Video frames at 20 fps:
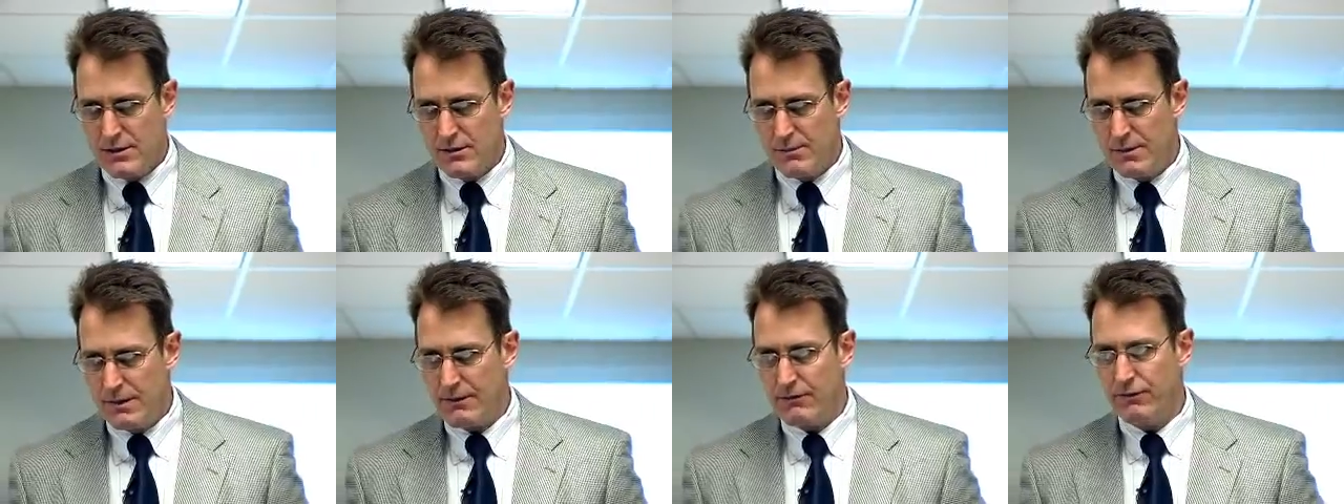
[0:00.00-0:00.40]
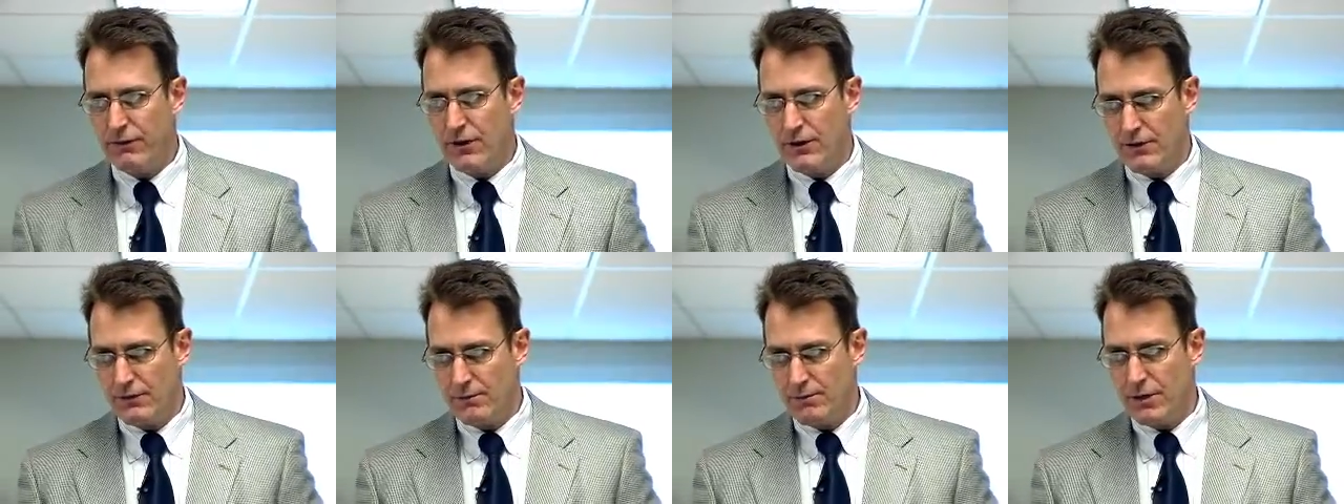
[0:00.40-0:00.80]
The big
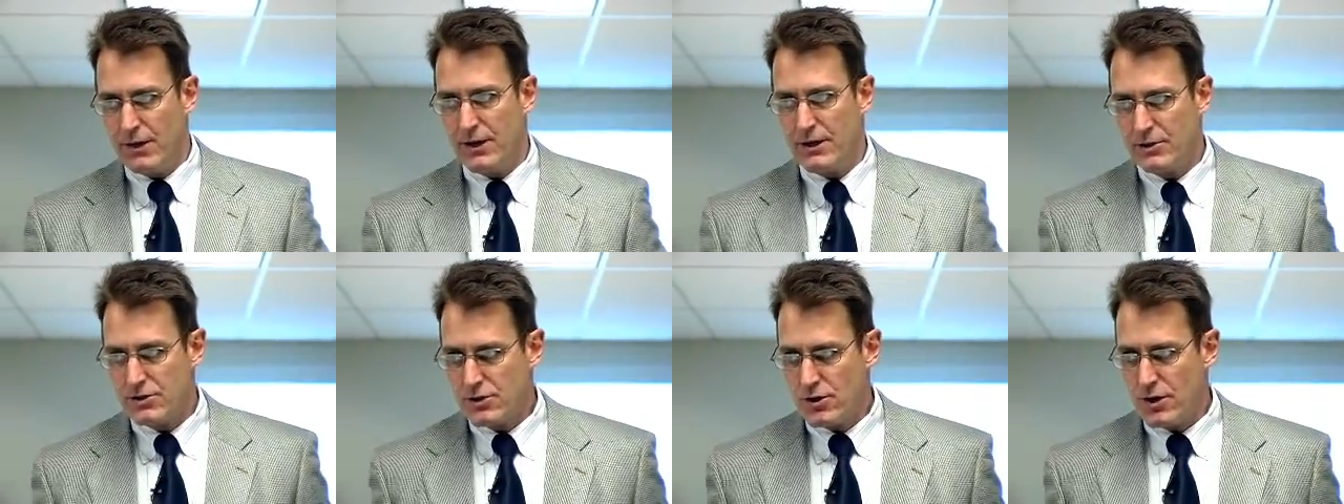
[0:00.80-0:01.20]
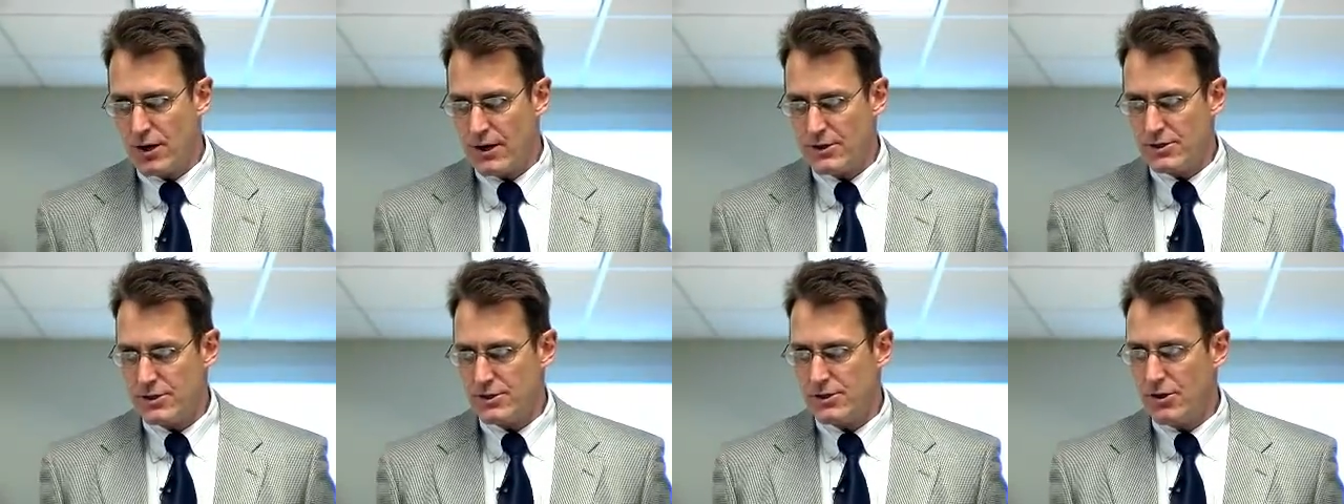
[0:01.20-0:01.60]
flood of bugs
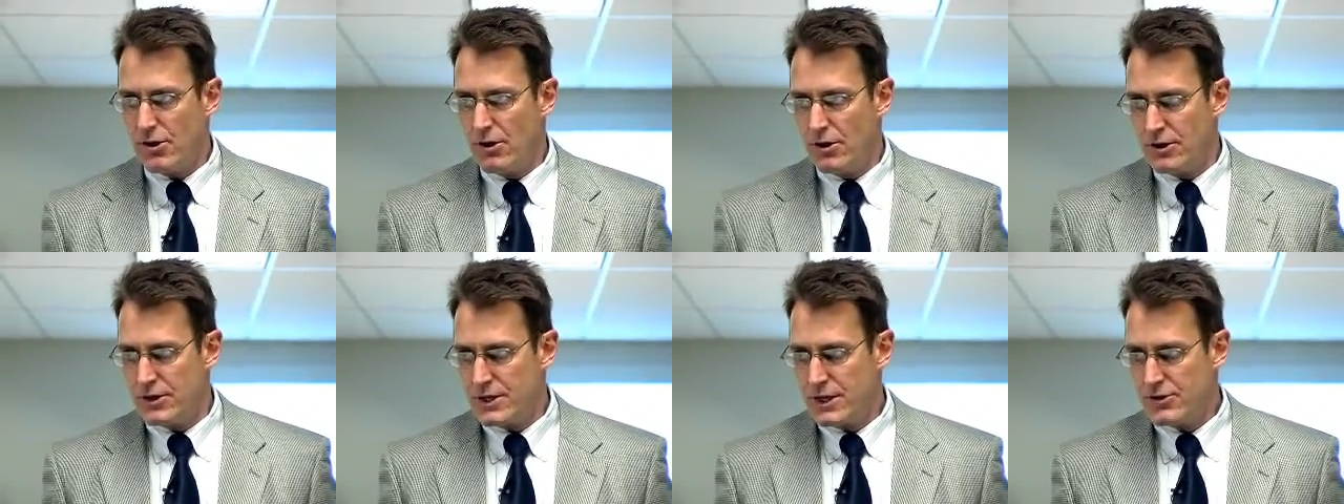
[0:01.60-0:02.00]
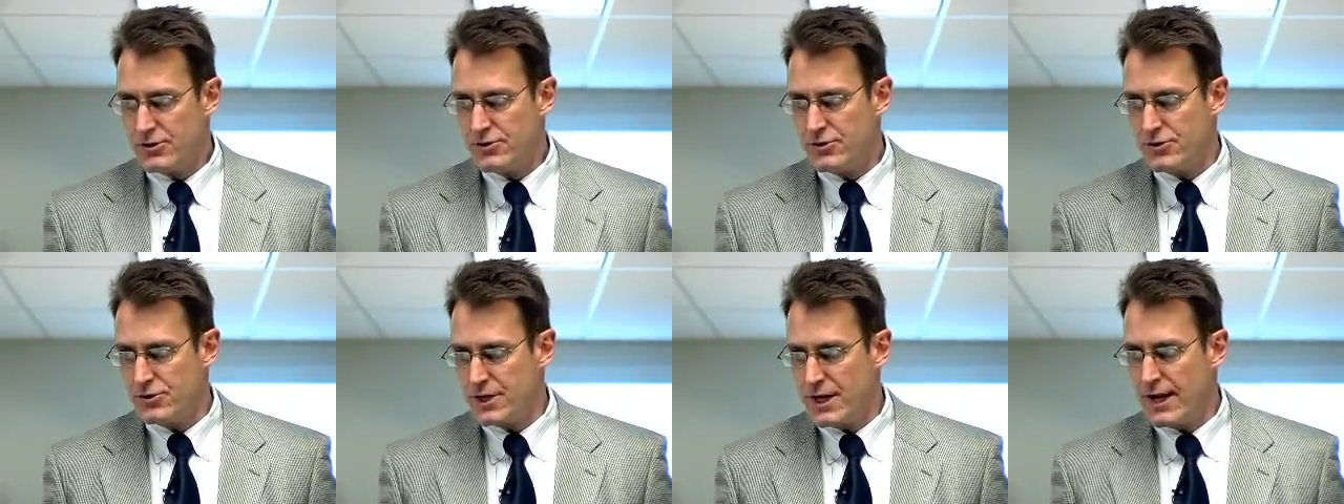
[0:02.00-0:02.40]
causes all the
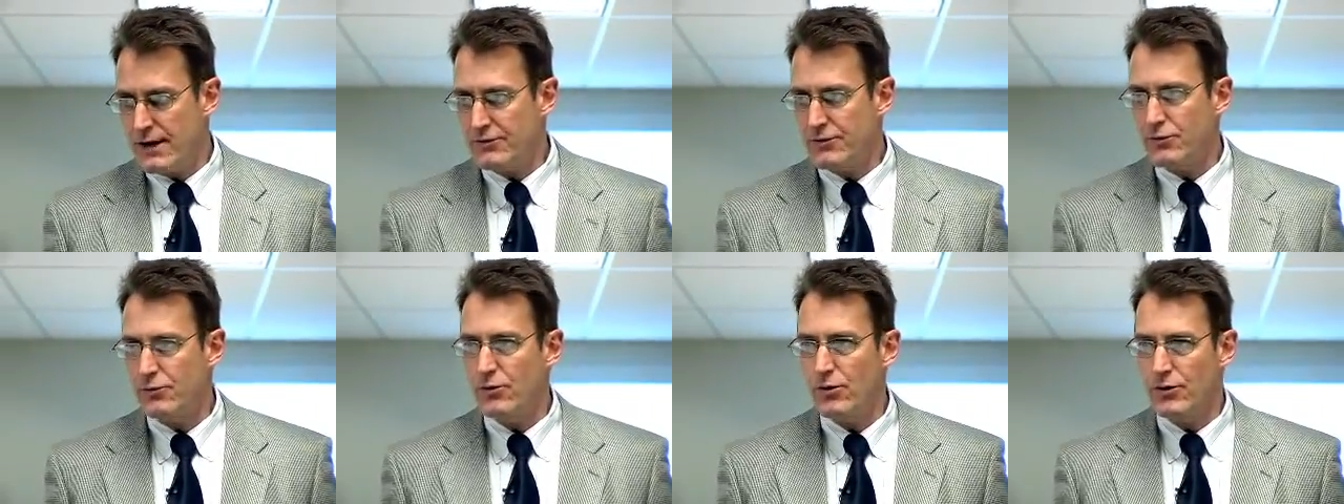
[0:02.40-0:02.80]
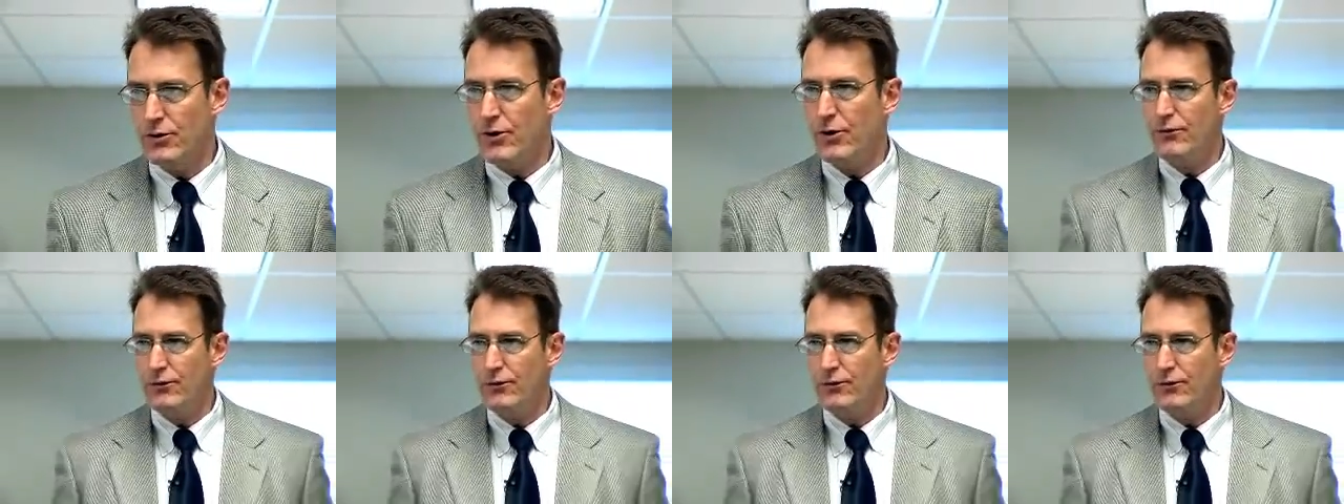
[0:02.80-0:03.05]
testers to have to work